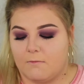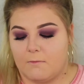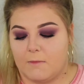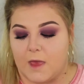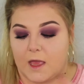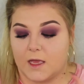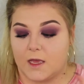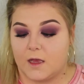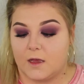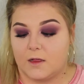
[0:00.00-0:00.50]

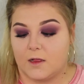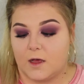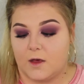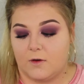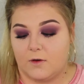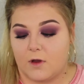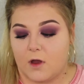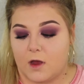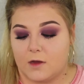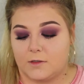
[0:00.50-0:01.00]

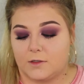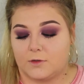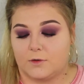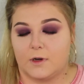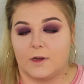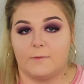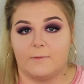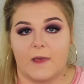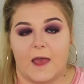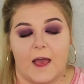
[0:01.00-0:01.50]
Megaglo
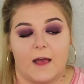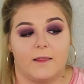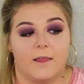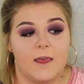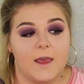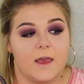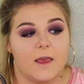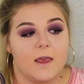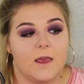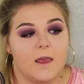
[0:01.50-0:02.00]
Contouring
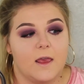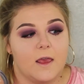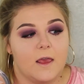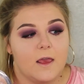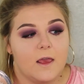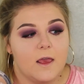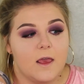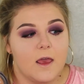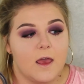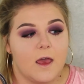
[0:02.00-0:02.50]
Palette.
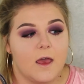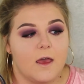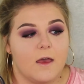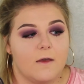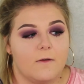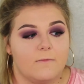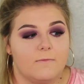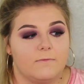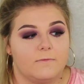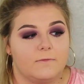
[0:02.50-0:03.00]

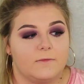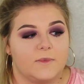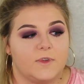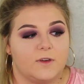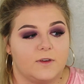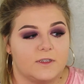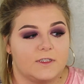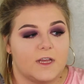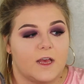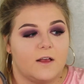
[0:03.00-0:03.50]

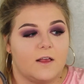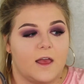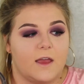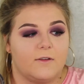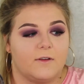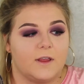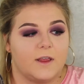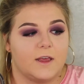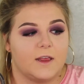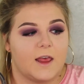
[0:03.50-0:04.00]
You can tell I
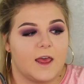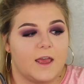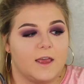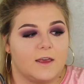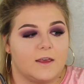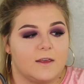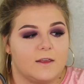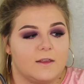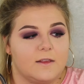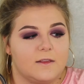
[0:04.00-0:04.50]
really
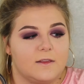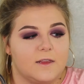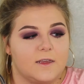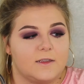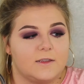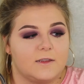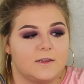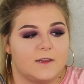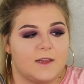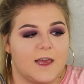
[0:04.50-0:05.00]
like
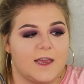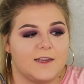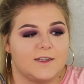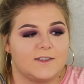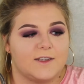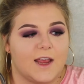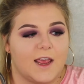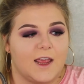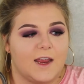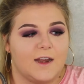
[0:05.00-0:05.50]
this light
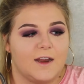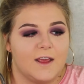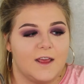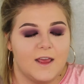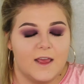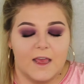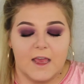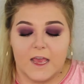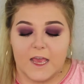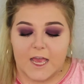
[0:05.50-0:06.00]
shade.
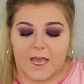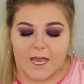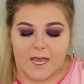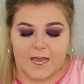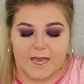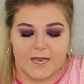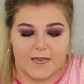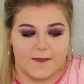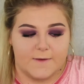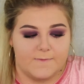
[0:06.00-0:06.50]

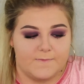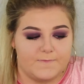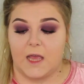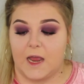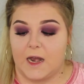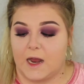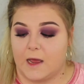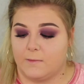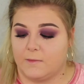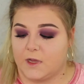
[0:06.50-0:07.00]

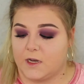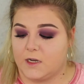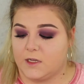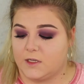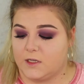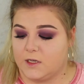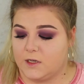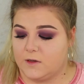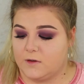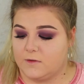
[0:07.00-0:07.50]
And I'm gonna
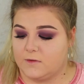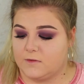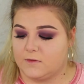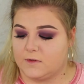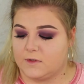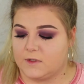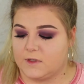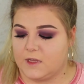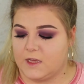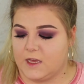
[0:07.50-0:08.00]

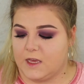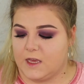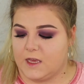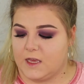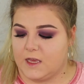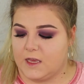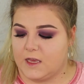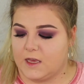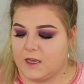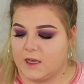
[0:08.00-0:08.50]
use
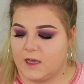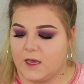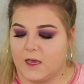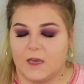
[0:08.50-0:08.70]
the